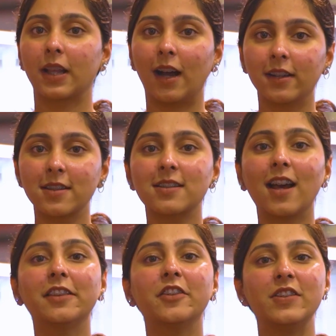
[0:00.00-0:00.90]

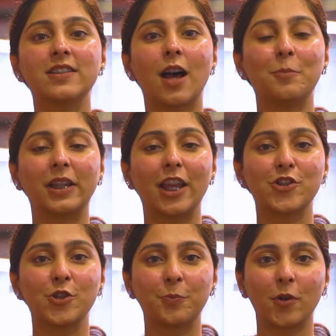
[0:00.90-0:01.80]
Understand the visa
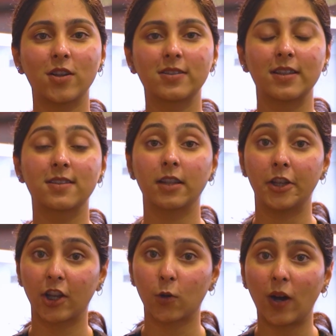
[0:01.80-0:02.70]
application process,
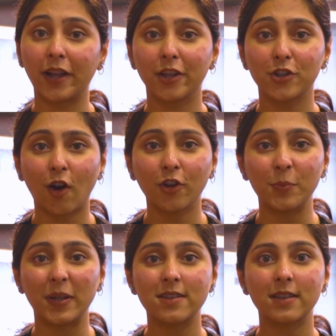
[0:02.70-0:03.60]
required
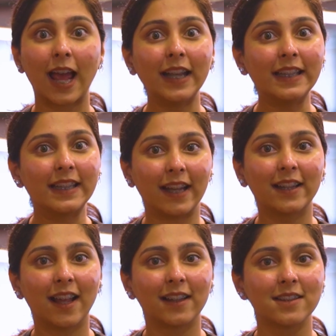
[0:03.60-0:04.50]
documents and
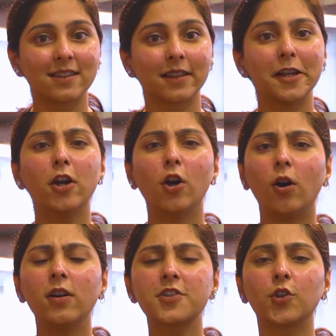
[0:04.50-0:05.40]
deadlines.
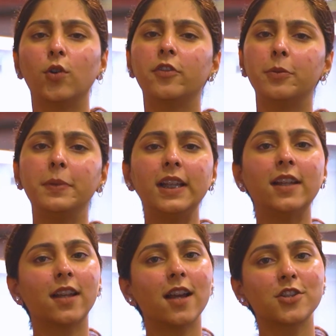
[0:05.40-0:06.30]
Also,
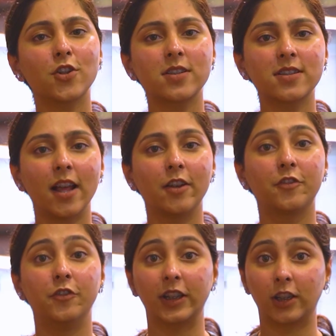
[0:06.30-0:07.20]
familiarize yourself
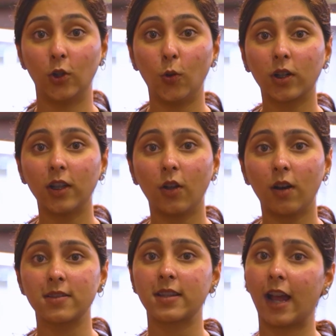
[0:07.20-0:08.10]
with local
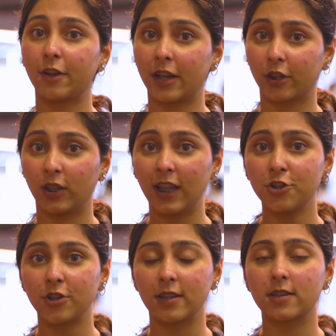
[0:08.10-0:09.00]
laws and
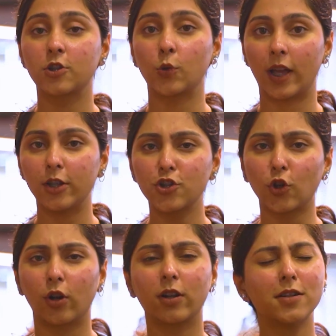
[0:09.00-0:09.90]
regulations to
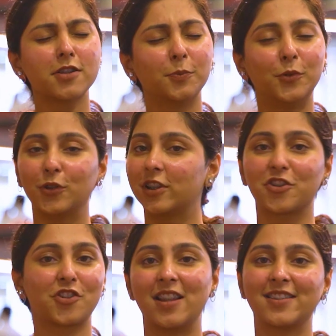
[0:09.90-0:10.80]
ensure a
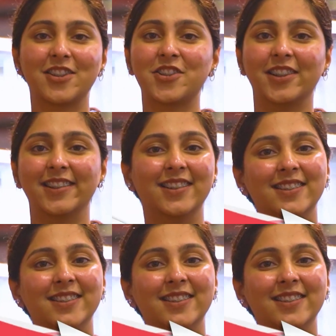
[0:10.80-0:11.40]
smooth transition.